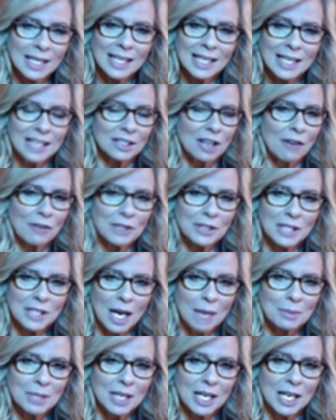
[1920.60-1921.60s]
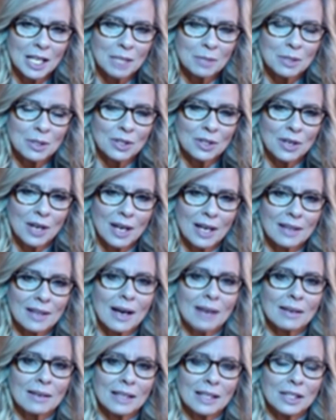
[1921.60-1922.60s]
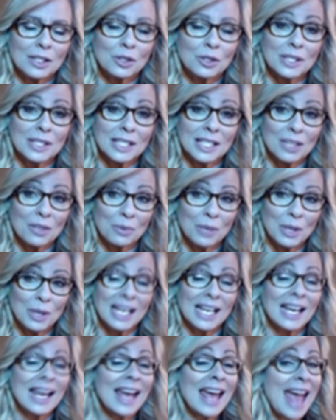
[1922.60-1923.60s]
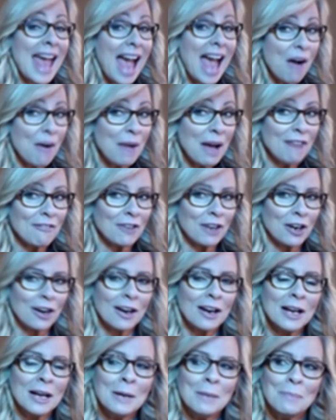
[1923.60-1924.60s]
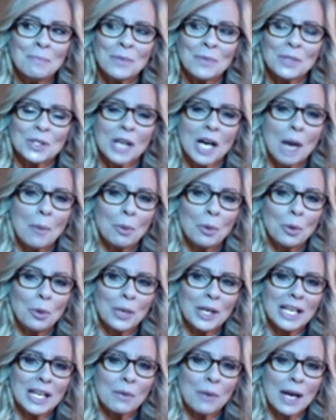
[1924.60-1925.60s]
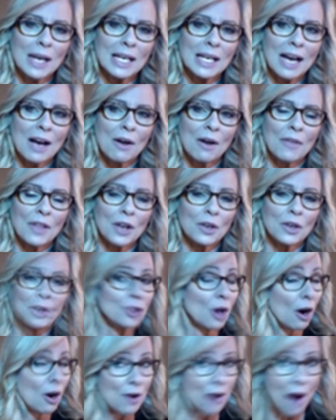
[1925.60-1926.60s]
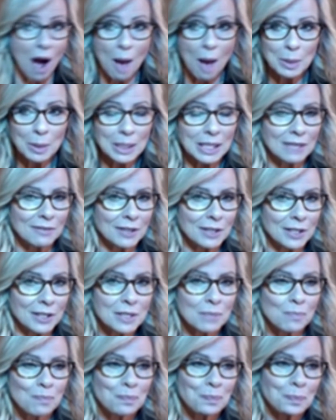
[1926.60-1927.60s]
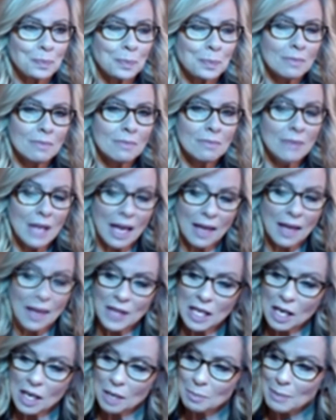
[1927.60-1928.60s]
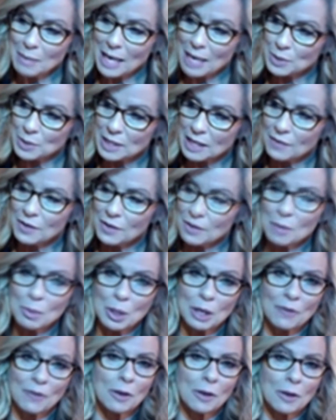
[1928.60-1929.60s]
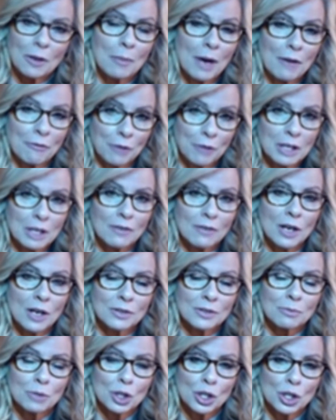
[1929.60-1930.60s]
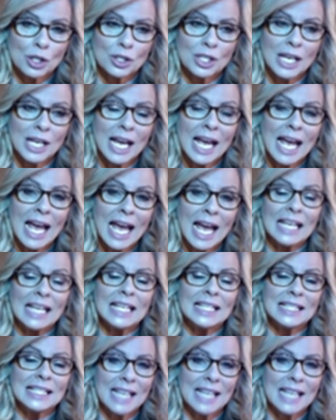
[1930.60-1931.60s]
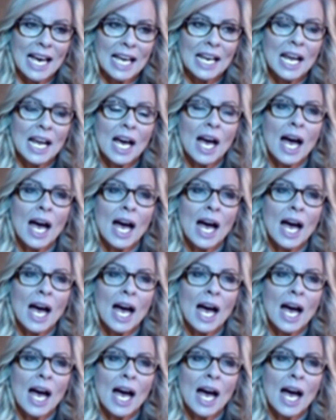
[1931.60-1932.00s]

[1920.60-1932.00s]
because oftentimes the husbands are not that interested in reading. However, there's a couple reading right now that are not believers and the young man was given the book from a friend of ours from church and he said